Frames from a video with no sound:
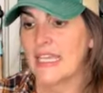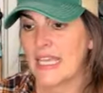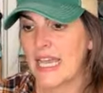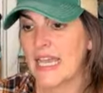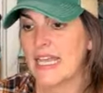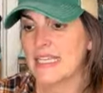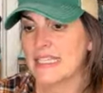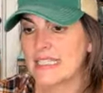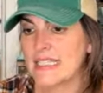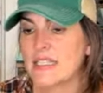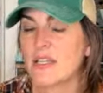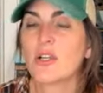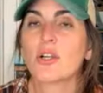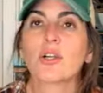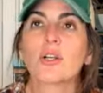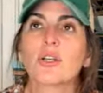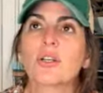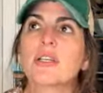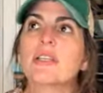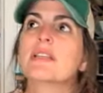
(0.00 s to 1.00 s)
Yes, the
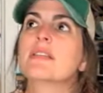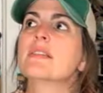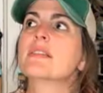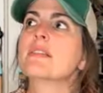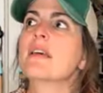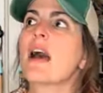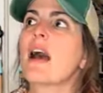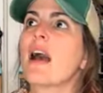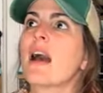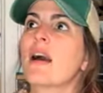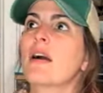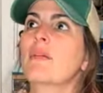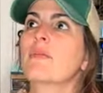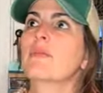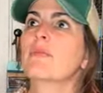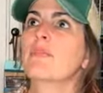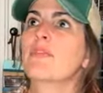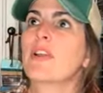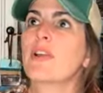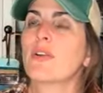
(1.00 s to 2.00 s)
urn is
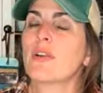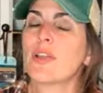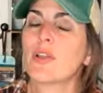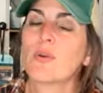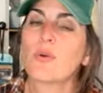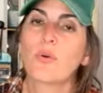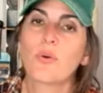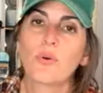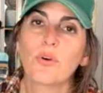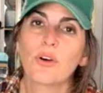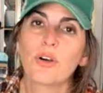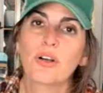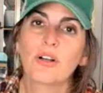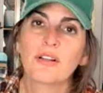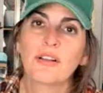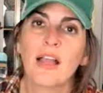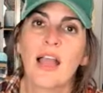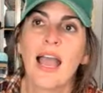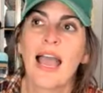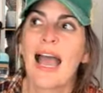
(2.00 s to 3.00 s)
um, very
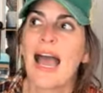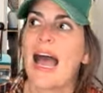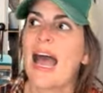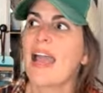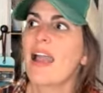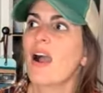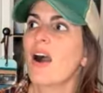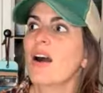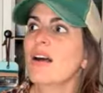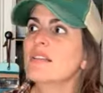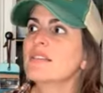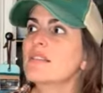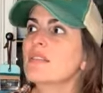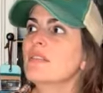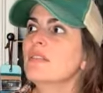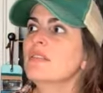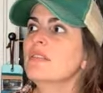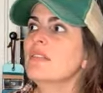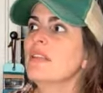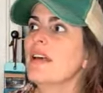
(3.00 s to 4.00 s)
cool. I also
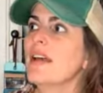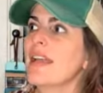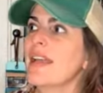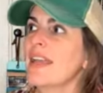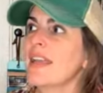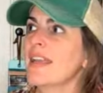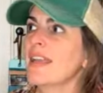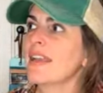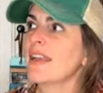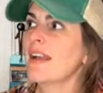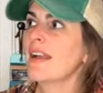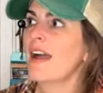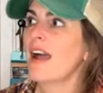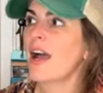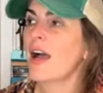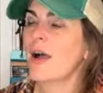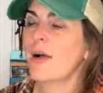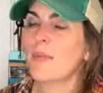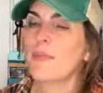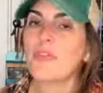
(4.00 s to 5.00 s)
like
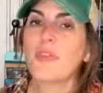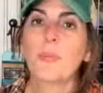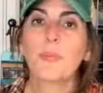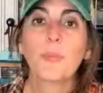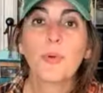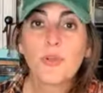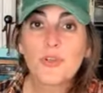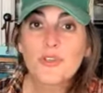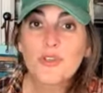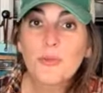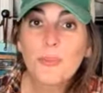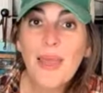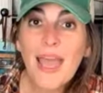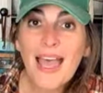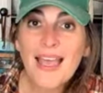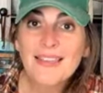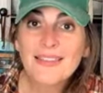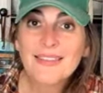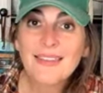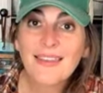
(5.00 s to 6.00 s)
um, the bushel
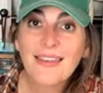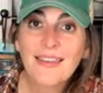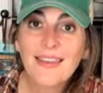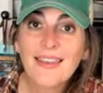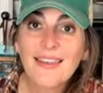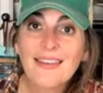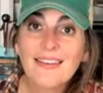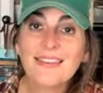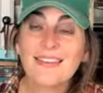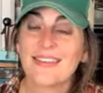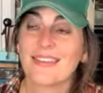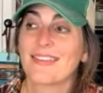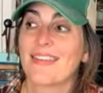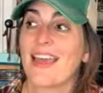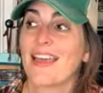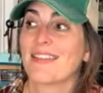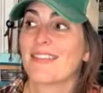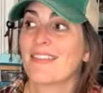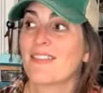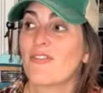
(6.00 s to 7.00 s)
basket.
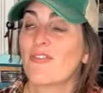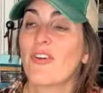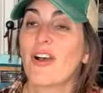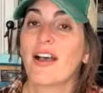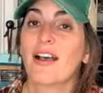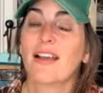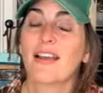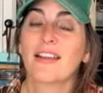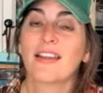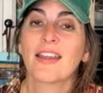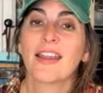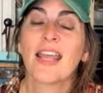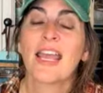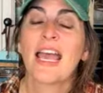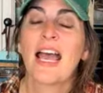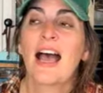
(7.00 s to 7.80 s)
That's fun.